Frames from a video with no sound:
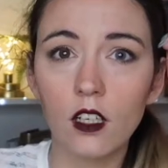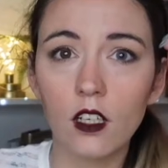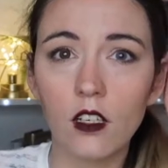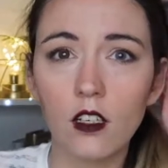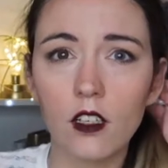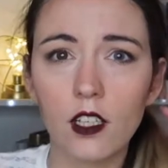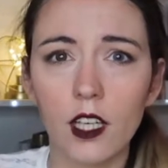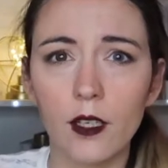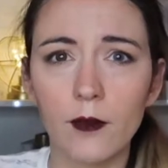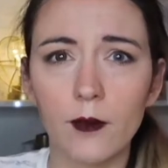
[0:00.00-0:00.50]

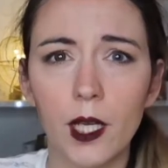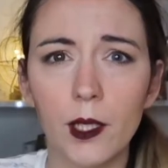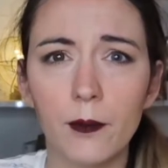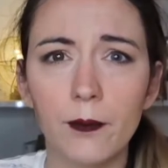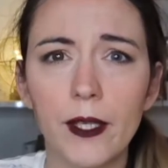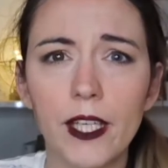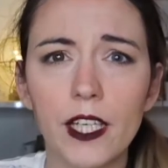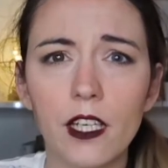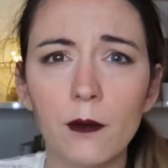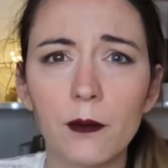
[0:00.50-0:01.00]
Okay, my
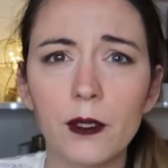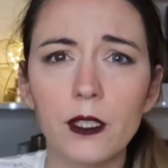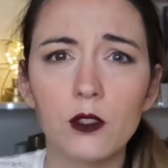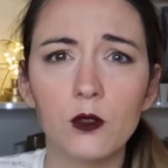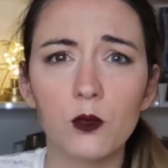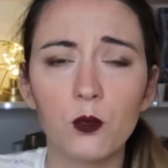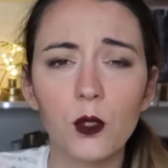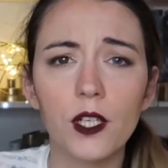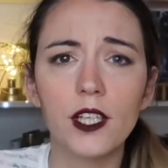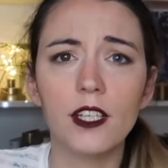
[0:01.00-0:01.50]
makeup is
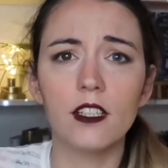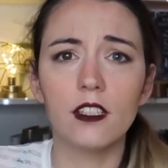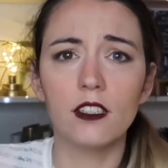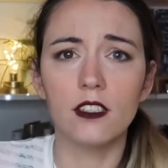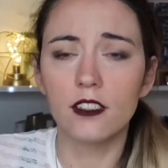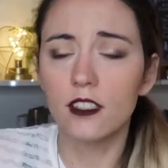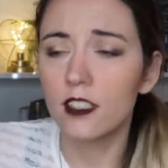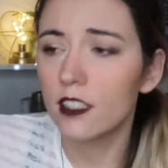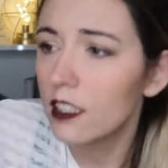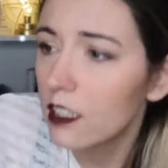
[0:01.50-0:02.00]

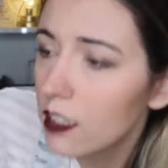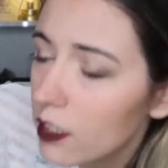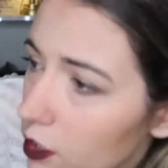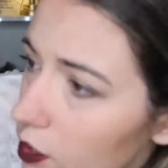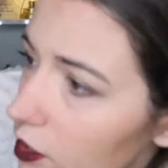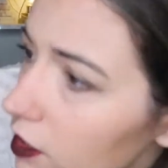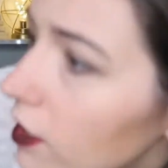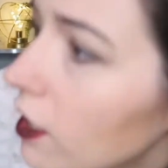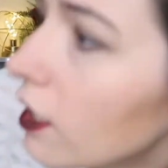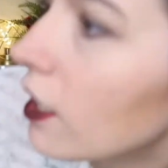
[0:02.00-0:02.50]
weird. It
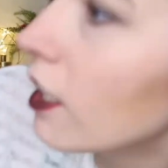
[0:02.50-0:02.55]
looks